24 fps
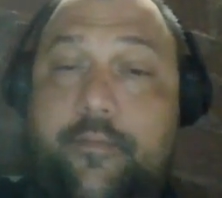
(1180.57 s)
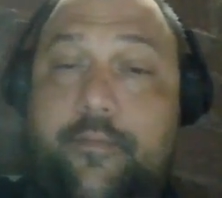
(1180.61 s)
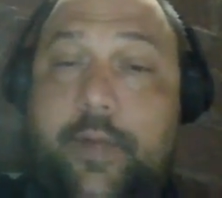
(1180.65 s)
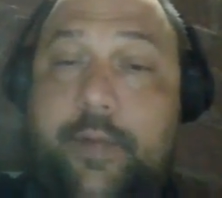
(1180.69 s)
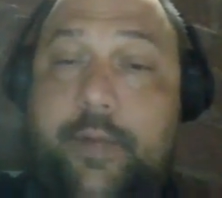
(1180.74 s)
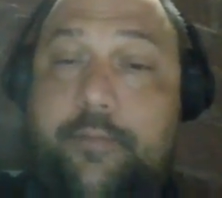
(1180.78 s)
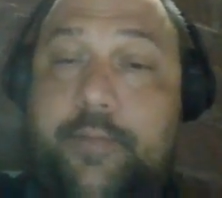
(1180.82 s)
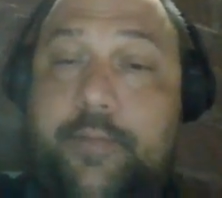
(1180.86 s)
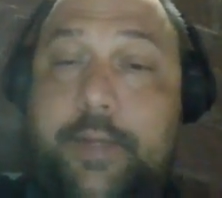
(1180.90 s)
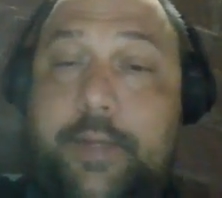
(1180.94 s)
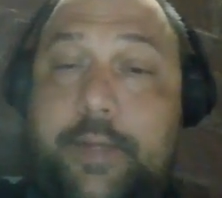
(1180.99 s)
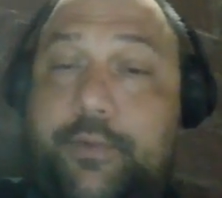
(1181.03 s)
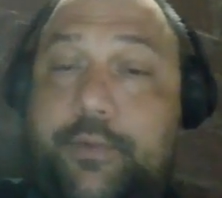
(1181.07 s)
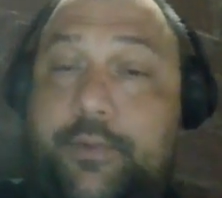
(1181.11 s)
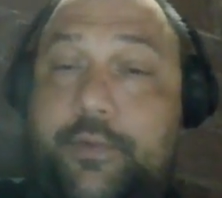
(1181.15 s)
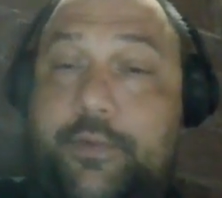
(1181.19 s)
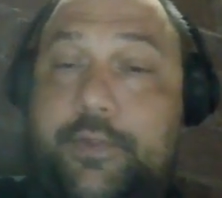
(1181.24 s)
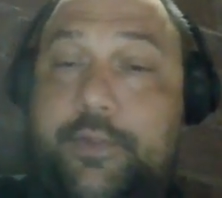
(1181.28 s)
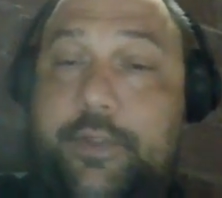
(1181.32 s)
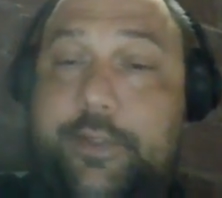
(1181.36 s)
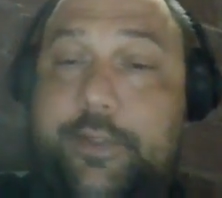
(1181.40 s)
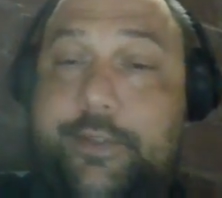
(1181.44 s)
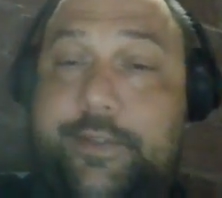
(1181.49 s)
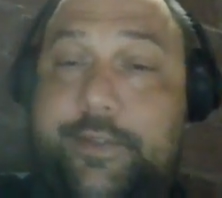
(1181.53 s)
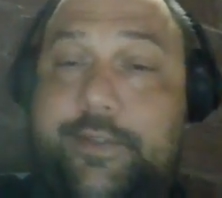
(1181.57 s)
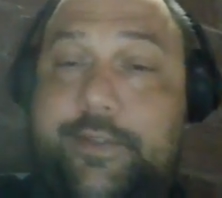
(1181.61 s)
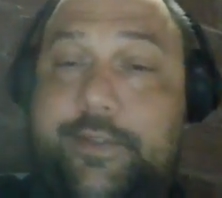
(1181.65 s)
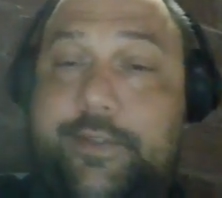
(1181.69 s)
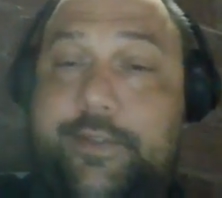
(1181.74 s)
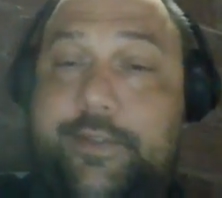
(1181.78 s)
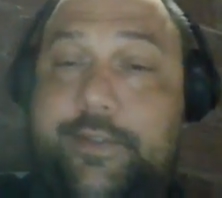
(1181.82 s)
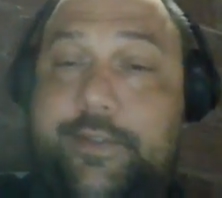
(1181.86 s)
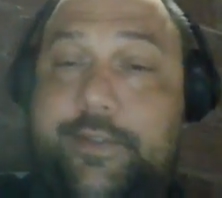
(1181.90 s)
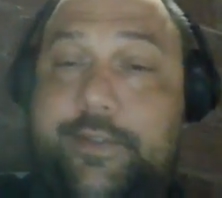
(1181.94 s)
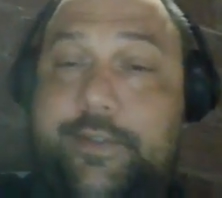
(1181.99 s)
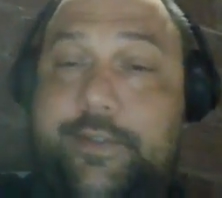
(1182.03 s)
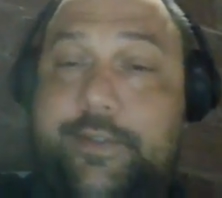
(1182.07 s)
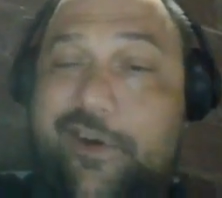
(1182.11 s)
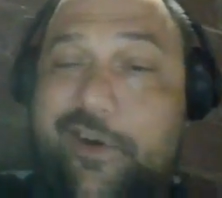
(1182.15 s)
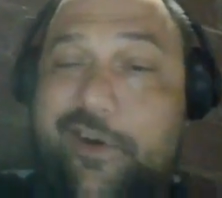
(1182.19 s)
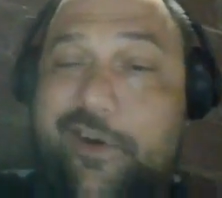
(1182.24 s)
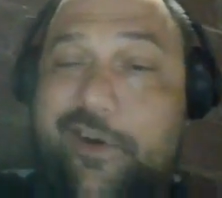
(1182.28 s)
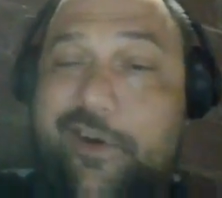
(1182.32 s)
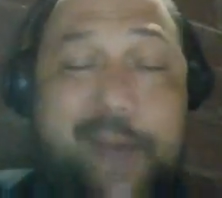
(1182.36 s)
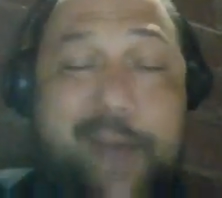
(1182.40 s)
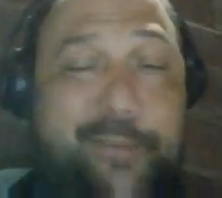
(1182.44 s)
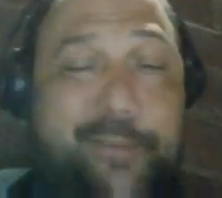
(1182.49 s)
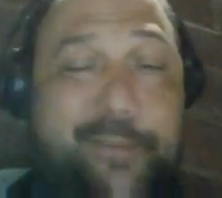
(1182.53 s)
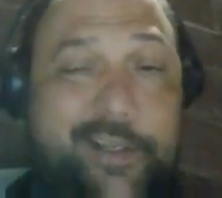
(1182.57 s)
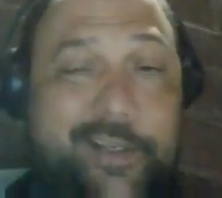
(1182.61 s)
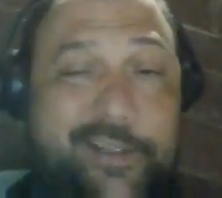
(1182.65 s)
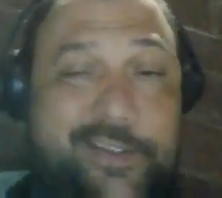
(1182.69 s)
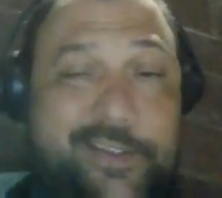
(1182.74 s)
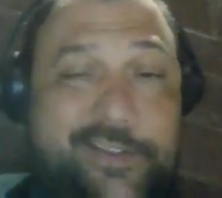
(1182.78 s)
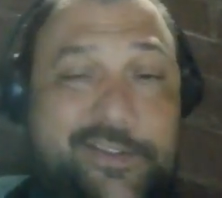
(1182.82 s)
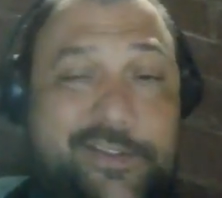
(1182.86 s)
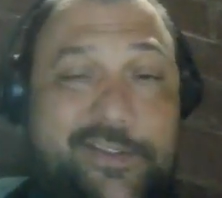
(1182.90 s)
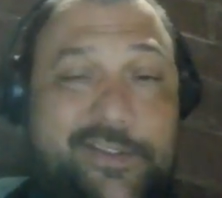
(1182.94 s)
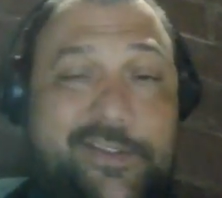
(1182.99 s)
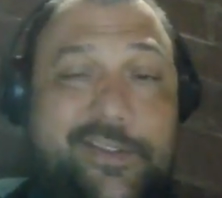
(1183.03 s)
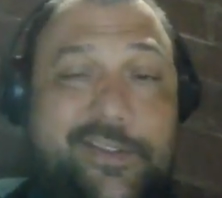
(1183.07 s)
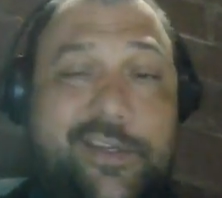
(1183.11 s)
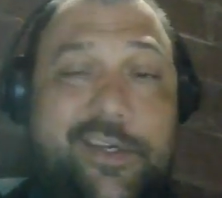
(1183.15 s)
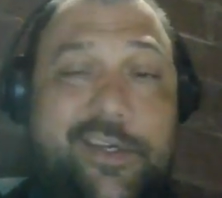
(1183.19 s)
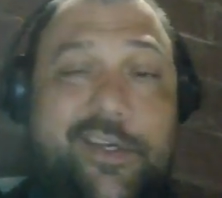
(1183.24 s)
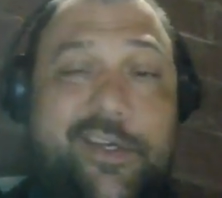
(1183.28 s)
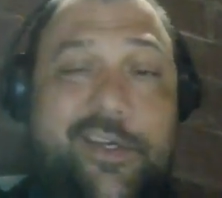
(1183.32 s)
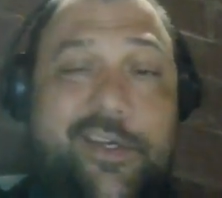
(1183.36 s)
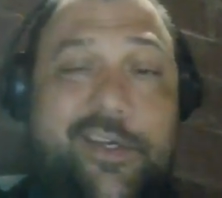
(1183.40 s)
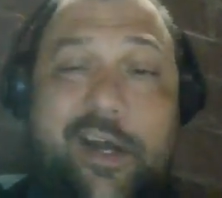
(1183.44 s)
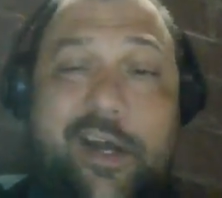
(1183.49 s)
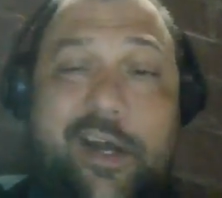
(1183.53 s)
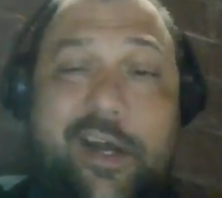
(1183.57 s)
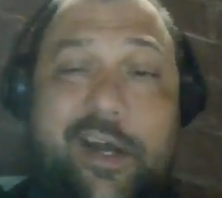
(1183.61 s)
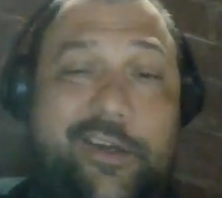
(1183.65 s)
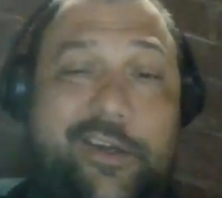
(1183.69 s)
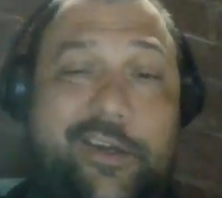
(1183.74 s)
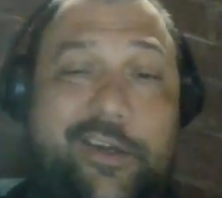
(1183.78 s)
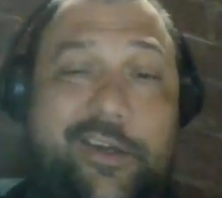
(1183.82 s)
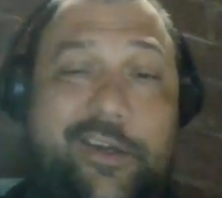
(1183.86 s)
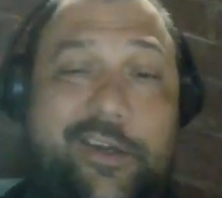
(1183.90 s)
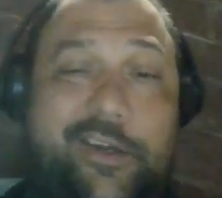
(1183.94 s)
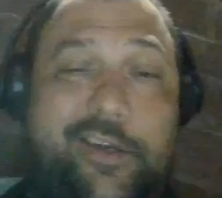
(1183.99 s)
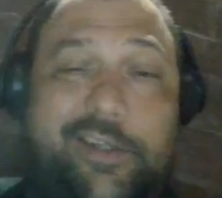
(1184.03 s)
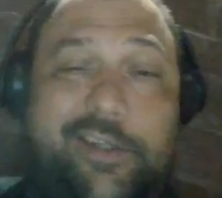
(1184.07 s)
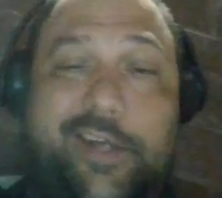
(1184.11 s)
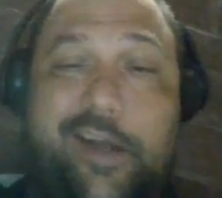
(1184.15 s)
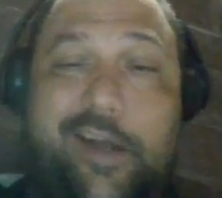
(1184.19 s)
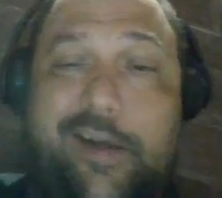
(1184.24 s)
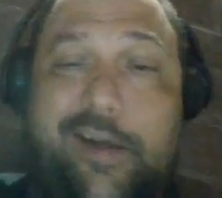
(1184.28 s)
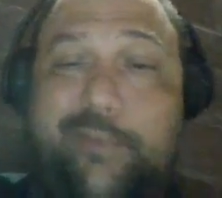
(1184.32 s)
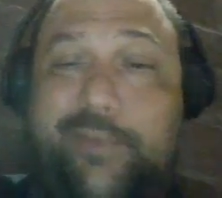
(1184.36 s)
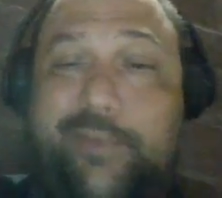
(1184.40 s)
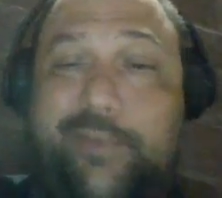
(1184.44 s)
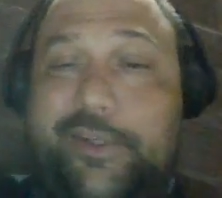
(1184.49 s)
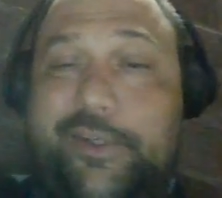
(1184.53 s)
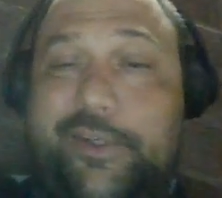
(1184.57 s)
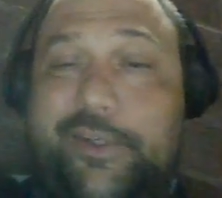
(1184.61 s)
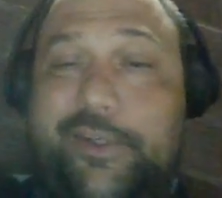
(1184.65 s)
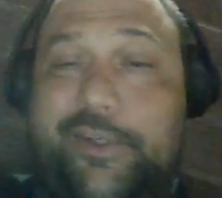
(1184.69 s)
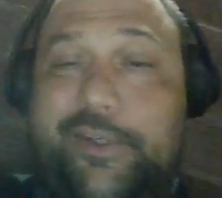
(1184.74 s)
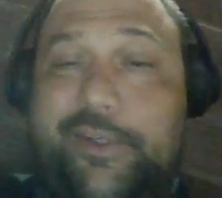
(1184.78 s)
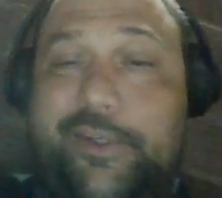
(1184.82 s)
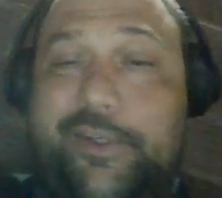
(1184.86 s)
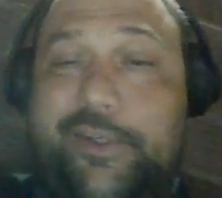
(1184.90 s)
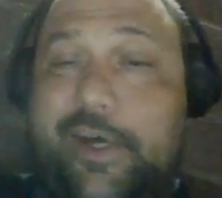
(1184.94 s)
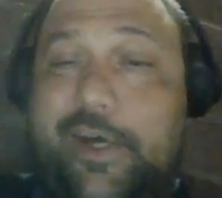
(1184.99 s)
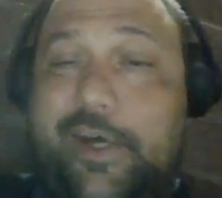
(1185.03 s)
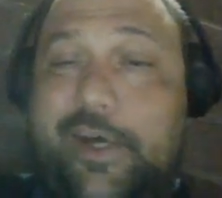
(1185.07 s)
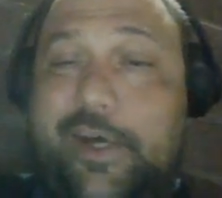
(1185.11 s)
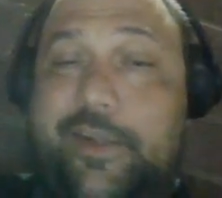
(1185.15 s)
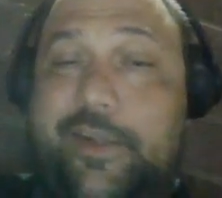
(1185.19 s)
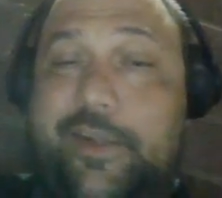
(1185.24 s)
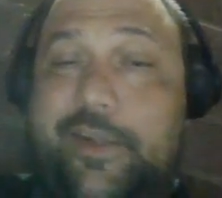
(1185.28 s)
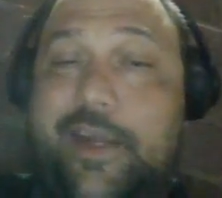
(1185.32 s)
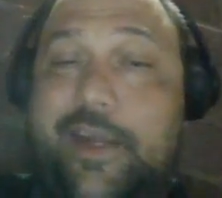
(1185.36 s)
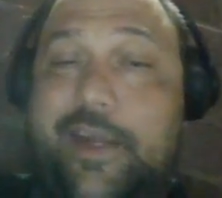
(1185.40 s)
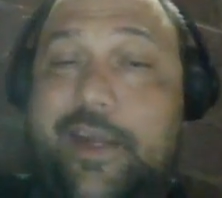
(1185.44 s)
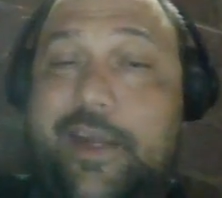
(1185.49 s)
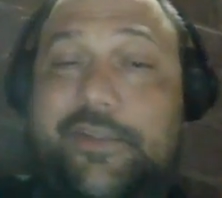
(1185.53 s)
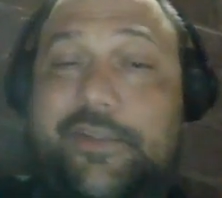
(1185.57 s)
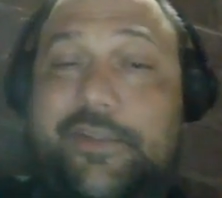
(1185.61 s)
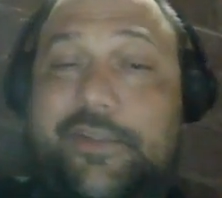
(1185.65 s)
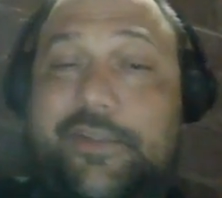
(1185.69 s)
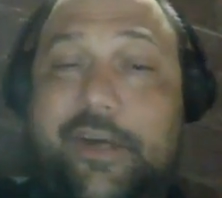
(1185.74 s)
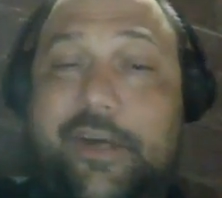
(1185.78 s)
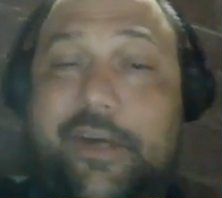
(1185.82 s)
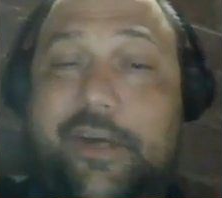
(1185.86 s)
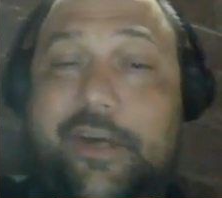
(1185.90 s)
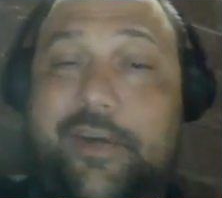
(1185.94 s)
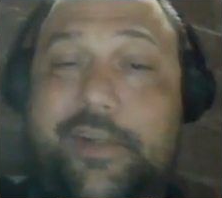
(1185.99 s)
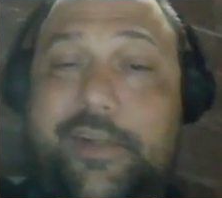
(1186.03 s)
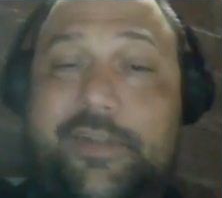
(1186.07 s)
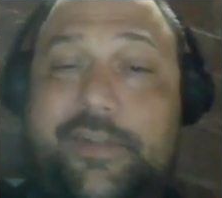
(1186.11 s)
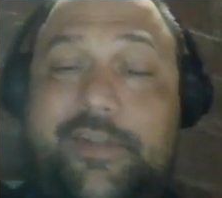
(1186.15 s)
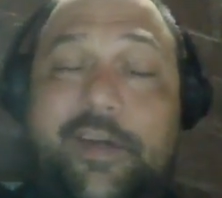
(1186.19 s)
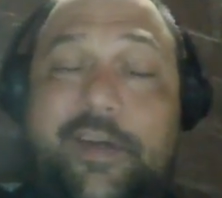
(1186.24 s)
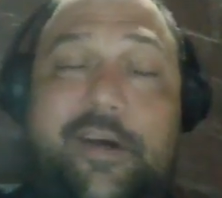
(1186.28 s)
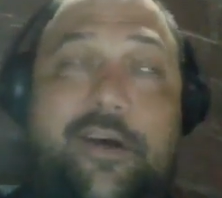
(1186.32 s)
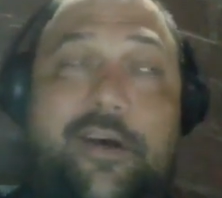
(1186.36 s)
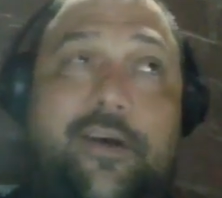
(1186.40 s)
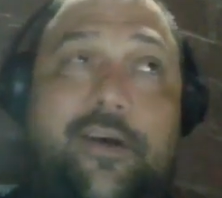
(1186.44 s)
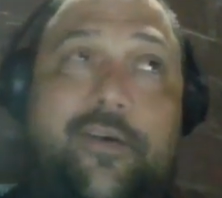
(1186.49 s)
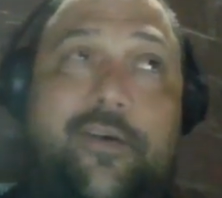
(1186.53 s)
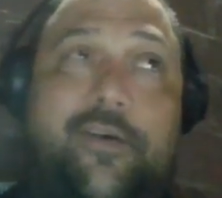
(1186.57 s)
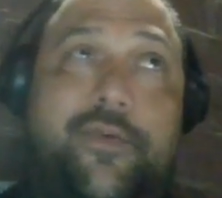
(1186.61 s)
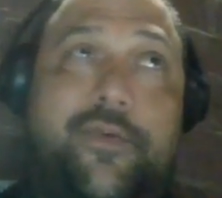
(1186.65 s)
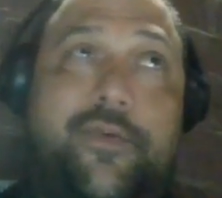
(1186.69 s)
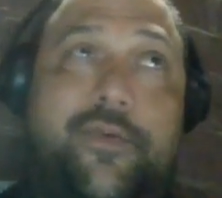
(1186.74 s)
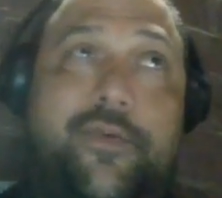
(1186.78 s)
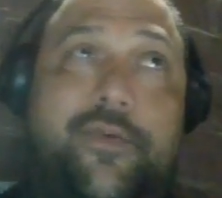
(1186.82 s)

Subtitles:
but people who still essentially are capitalists could still accomplish the necessaries of,